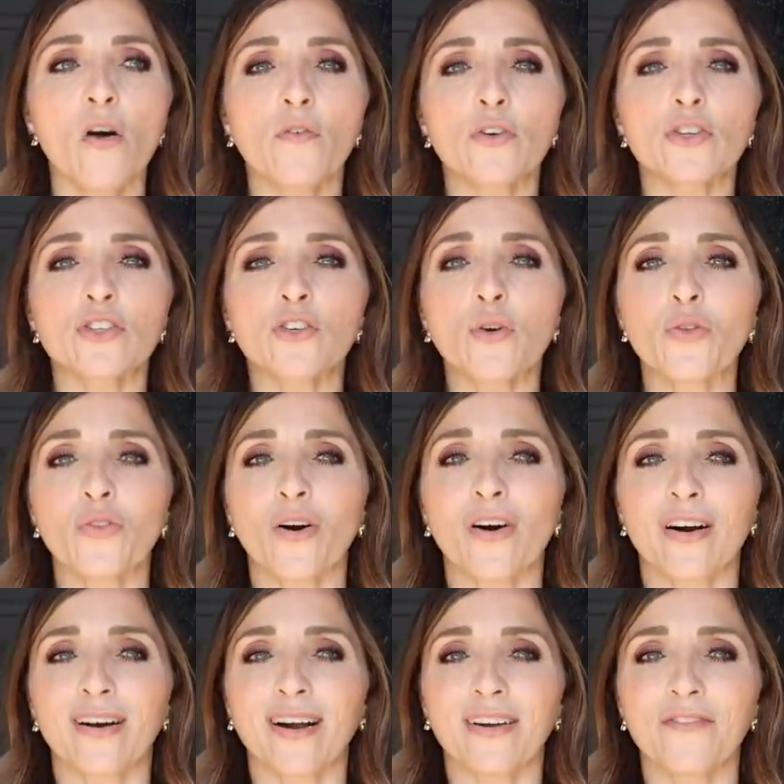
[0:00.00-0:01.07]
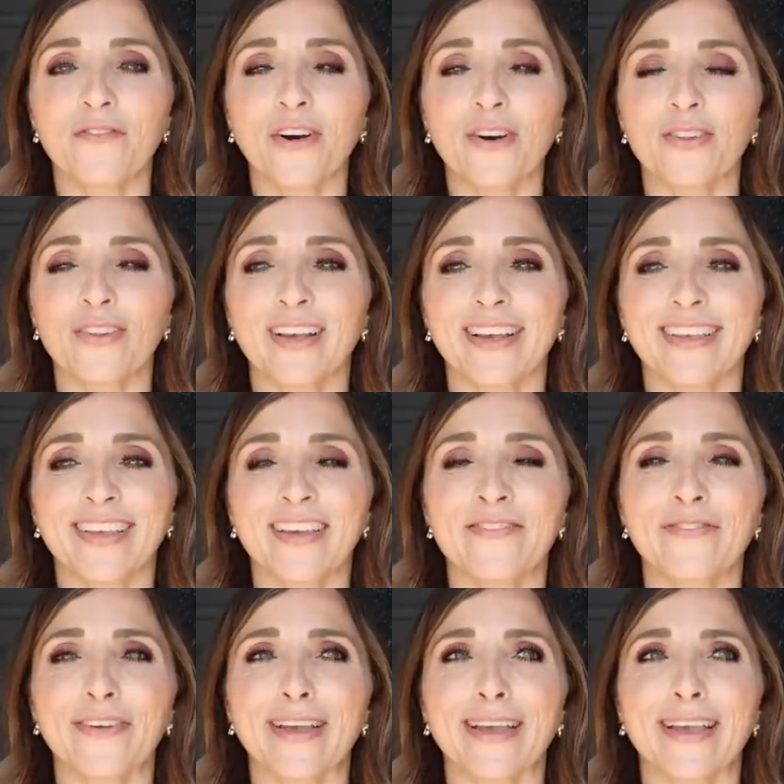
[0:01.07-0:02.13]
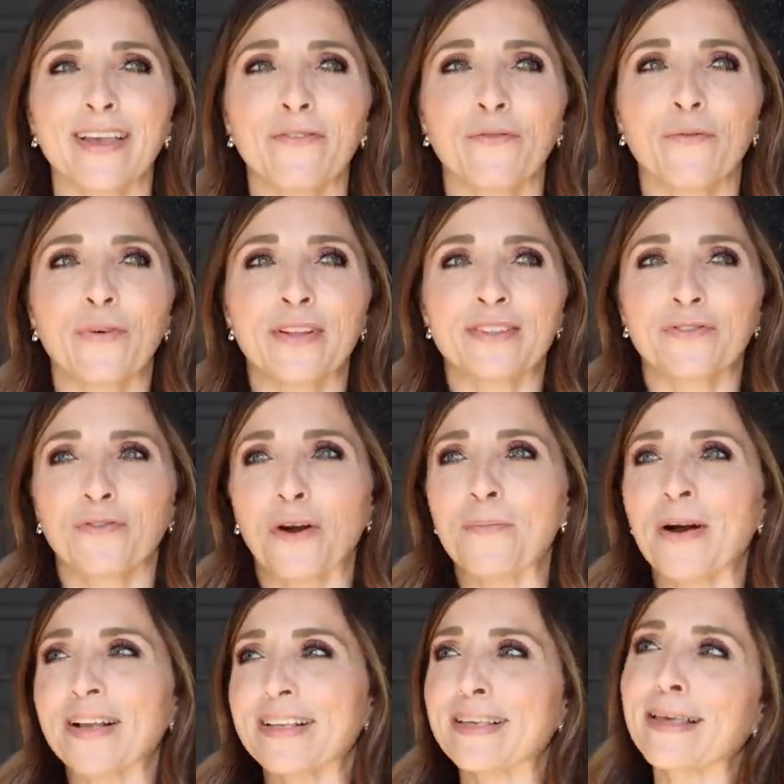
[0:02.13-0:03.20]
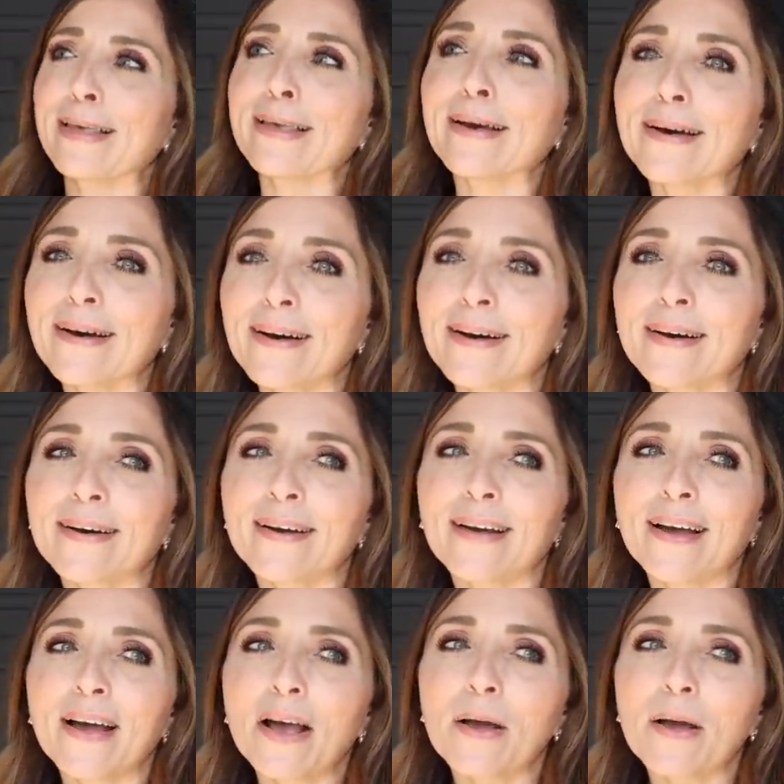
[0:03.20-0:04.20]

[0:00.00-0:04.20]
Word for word: For so long, I felt like if if it's from IKEA,